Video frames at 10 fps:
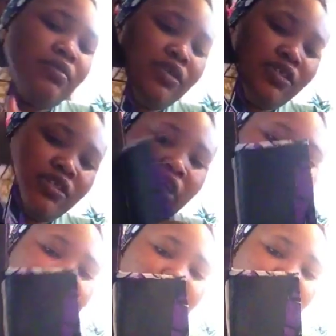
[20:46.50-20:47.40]
or you just
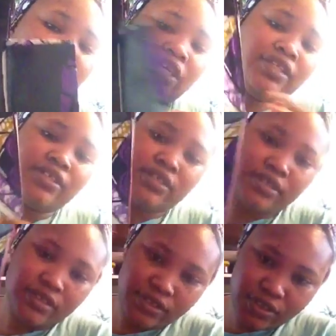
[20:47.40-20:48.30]
have to sew it
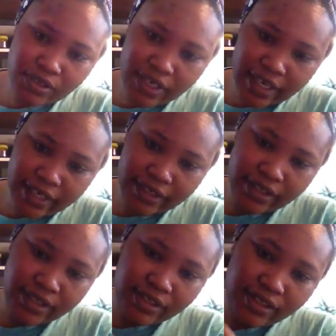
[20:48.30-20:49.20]
like
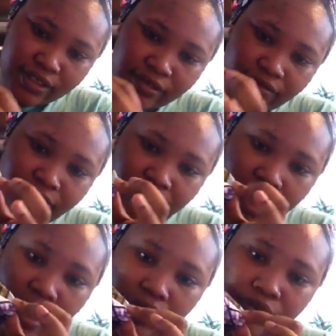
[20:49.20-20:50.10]
this,
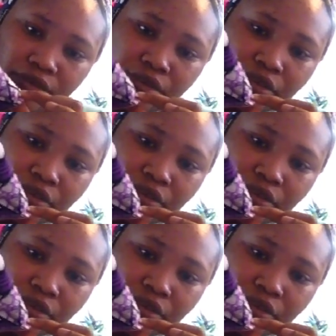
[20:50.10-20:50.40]
round,